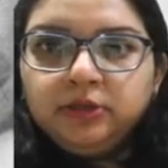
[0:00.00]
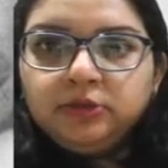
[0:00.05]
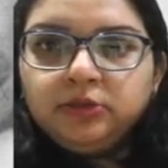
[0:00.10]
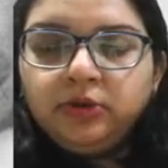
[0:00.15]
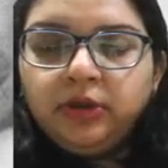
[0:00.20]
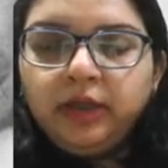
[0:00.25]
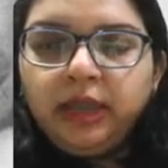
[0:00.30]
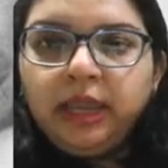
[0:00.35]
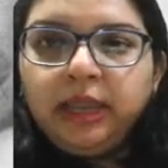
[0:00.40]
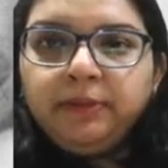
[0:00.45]

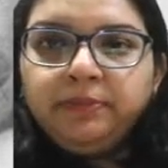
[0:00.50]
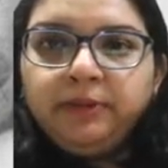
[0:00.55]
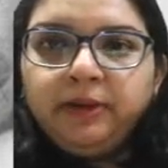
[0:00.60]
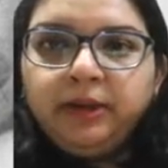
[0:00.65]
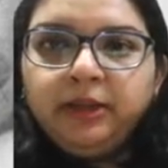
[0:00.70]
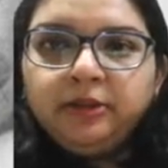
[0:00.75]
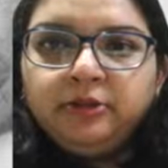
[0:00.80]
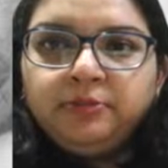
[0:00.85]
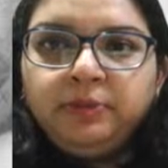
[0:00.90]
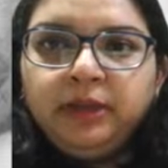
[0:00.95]
So A
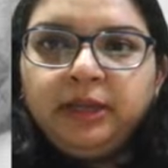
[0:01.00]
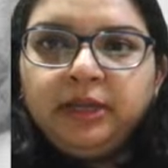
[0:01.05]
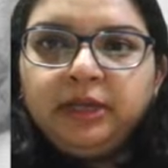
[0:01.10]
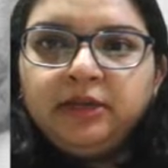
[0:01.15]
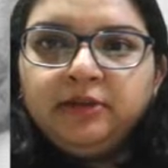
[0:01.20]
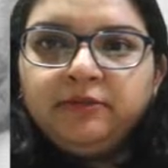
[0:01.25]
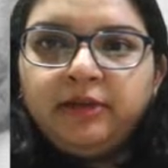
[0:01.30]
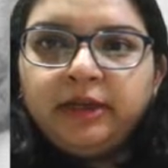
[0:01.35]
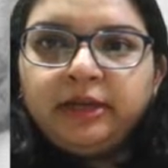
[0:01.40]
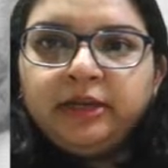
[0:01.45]
plus B
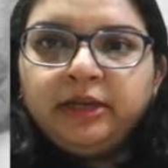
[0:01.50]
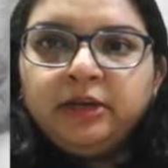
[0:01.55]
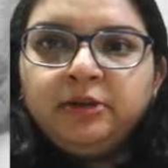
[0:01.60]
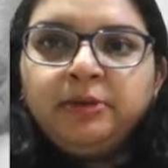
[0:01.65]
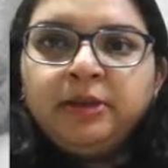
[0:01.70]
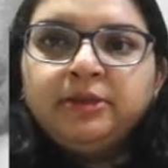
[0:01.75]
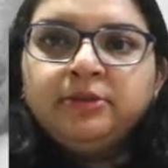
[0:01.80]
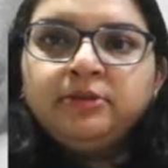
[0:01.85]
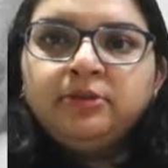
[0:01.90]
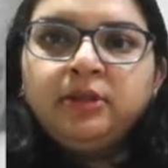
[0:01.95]
divided
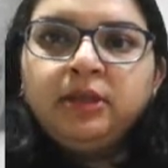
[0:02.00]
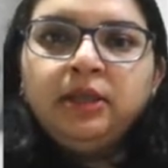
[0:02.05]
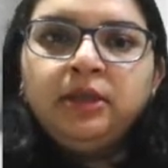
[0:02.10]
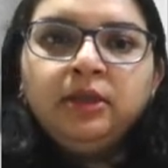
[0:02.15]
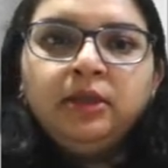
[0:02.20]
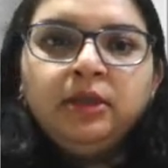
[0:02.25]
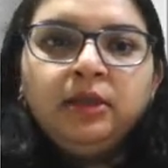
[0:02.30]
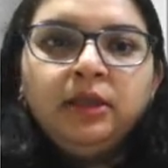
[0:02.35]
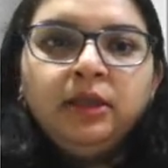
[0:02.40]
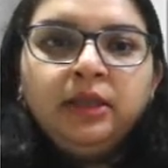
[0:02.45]
by C,
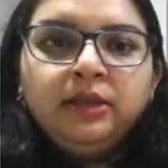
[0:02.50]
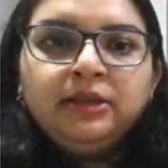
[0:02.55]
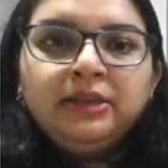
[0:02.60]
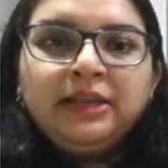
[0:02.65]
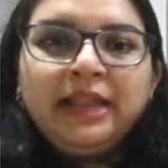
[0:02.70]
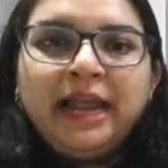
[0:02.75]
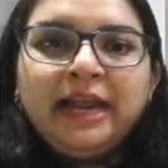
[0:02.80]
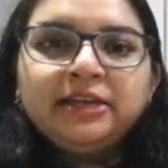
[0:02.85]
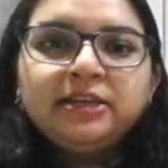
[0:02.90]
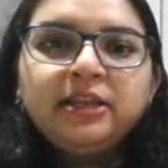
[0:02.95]

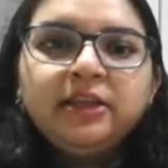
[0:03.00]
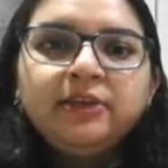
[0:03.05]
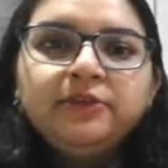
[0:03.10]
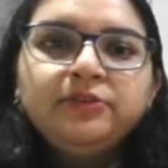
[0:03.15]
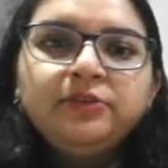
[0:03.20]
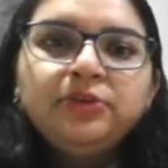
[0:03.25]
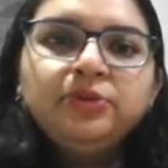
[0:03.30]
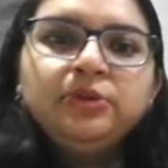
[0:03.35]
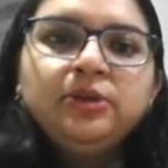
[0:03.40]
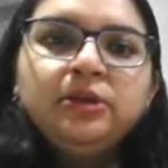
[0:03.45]
that
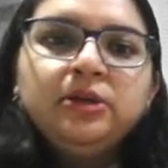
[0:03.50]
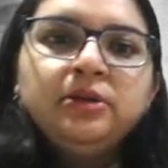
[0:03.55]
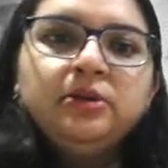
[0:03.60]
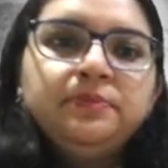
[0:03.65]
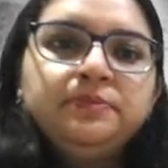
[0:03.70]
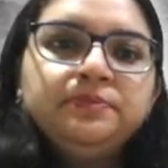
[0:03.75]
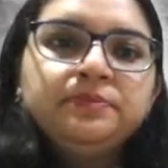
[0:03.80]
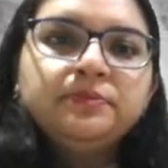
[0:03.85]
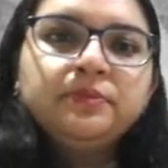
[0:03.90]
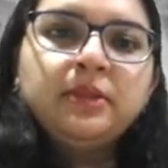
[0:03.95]
gives you the
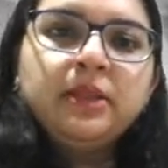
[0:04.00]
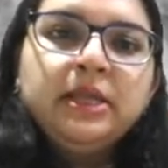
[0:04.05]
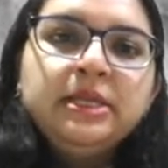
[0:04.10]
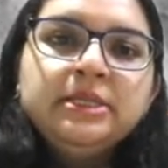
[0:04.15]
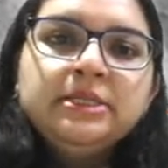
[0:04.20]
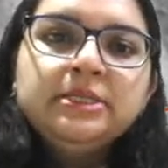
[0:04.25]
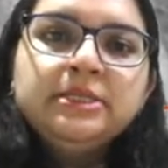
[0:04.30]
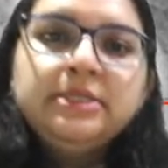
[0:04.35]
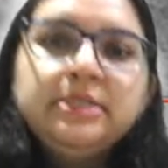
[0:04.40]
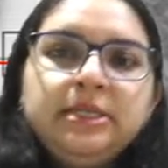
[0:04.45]

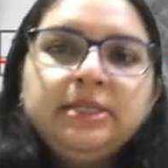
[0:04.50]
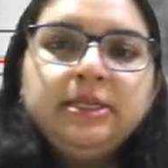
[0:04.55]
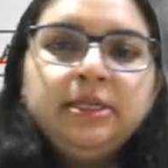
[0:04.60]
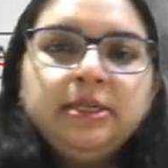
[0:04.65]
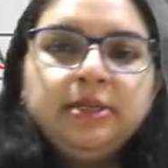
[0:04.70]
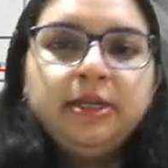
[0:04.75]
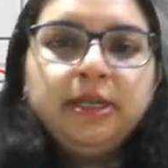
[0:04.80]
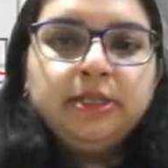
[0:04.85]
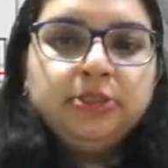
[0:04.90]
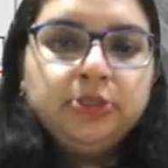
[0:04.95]
C
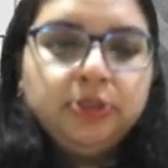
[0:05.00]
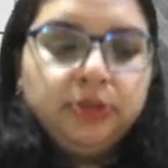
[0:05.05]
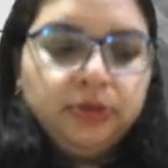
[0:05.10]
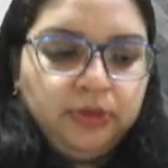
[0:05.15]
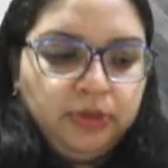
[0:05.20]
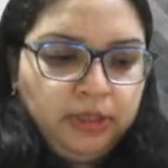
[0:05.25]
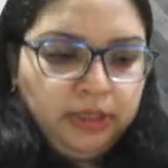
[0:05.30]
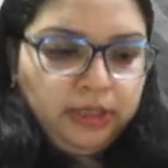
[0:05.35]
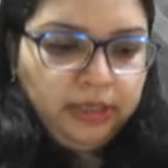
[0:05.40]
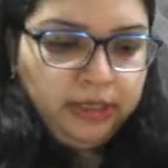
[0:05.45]
T ratio.